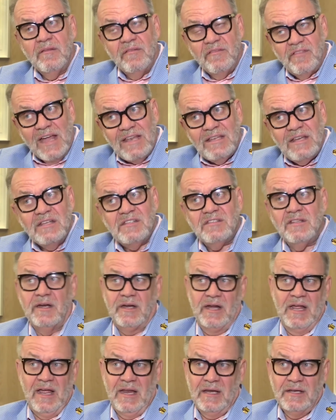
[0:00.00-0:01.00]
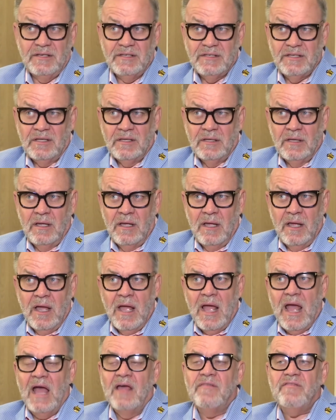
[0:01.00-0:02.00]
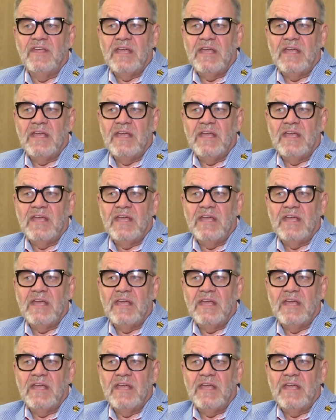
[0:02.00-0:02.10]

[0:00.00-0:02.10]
That is the reality. And